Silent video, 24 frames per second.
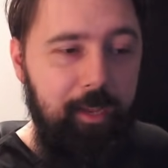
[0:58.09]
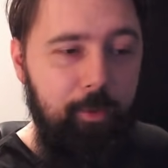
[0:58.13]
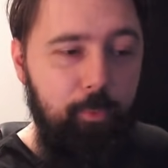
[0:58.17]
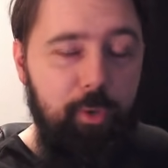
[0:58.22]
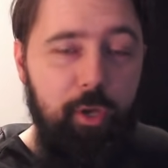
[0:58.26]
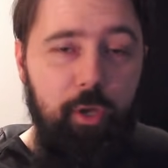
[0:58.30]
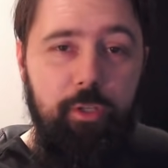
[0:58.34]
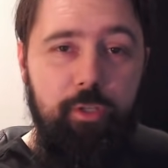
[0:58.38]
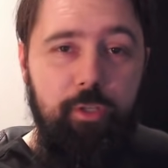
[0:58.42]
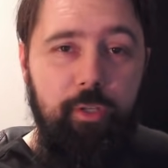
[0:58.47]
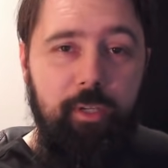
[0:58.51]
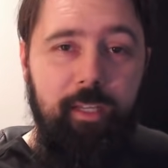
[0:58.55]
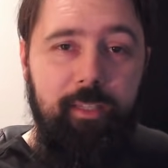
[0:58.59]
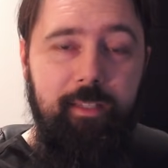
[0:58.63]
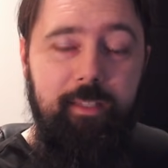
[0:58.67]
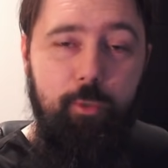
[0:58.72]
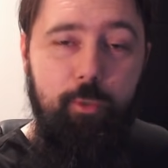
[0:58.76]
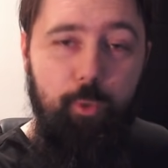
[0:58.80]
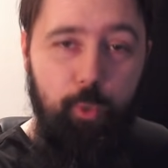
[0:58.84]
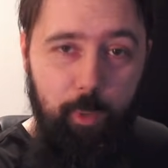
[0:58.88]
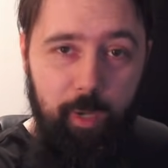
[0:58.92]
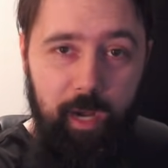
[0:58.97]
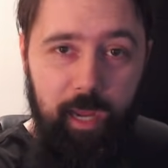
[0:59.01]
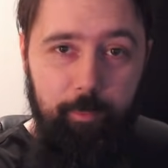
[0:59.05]
We also got the
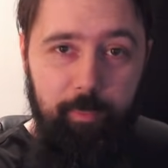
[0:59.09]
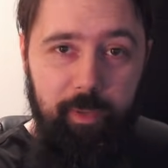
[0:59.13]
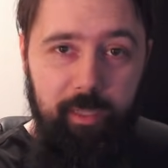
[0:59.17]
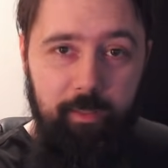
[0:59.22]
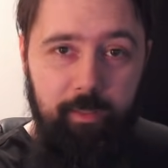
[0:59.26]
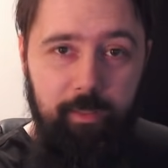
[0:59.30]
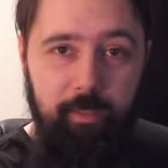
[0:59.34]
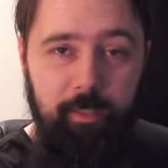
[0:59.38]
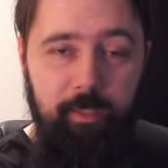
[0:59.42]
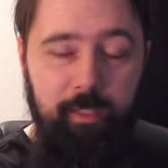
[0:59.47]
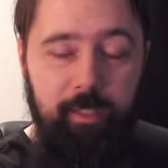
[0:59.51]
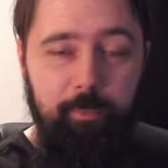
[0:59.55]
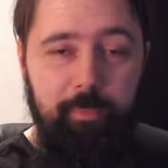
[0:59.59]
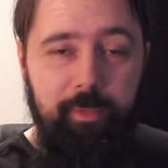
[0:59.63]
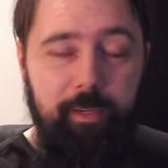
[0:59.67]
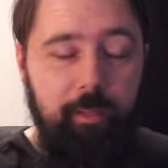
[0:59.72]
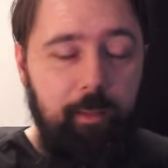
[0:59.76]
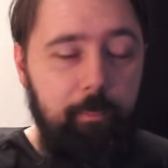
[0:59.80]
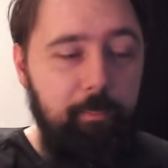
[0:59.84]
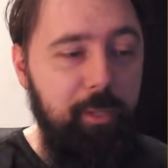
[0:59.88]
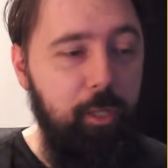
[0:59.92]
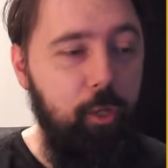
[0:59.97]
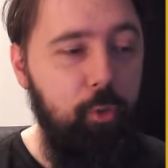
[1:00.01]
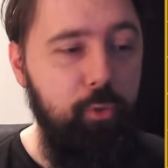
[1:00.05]
subscribe button
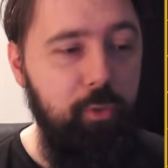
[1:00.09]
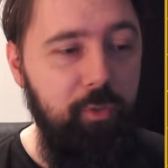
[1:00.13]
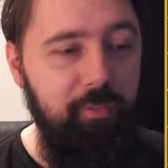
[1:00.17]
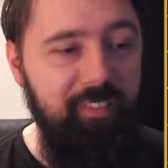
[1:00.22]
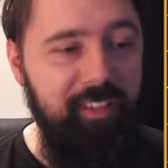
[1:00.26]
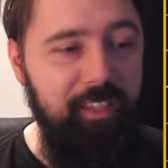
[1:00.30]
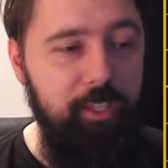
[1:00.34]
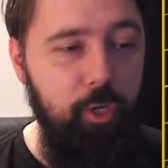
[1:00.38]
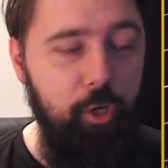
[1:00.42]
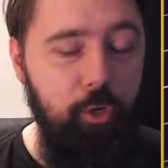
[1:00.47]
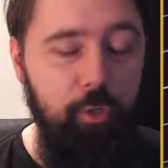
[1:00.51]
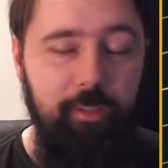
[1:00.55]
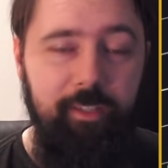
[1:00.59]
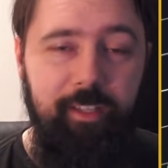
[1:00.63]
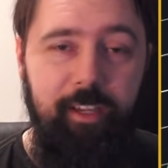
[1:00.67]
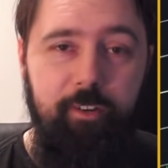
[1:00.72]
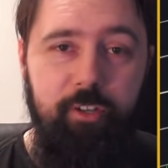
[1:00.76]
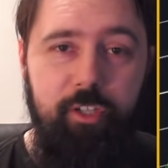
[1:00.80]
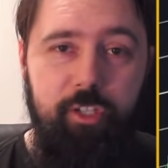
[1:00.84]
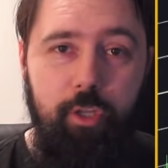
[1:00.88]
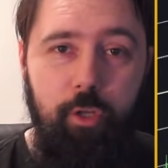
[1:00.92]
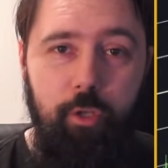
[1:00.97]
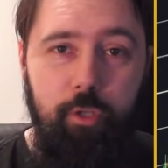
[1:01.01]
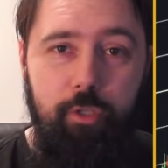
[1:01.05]
below the video.
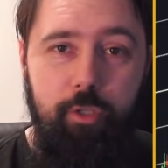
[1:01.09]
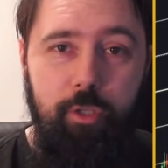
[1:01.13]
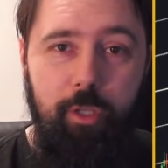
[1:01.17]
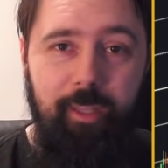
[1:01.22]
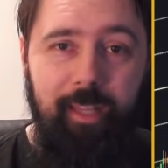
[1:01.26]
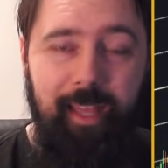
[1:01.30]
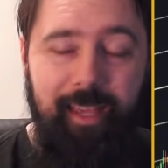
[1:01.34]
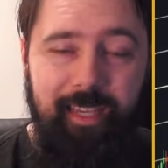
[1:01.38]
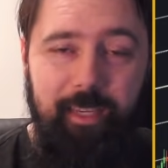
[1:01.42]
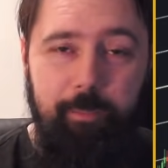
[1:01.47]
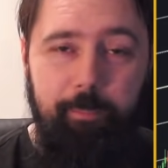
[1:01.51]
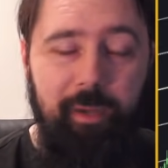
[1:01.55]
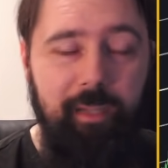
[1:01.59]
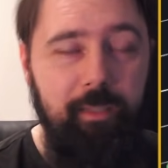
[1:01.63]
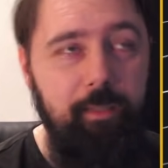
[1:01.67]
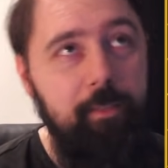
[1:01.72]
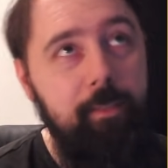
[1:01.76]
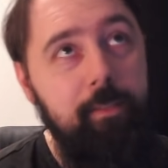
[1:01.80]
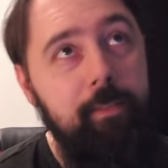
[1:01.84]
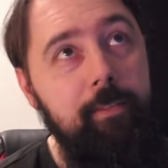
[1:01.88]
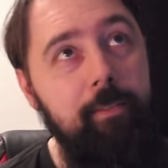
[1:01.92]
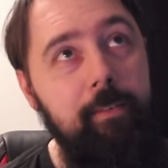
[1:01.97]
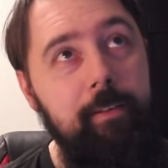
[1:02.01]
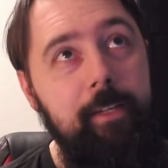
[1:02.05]
There is also like
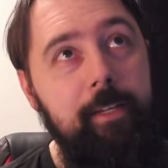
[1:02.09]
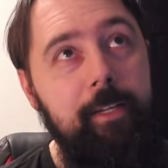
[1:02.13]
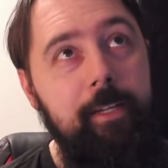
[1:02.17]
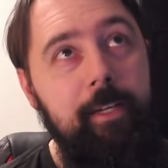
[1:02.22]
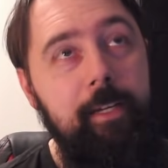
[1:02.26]
button.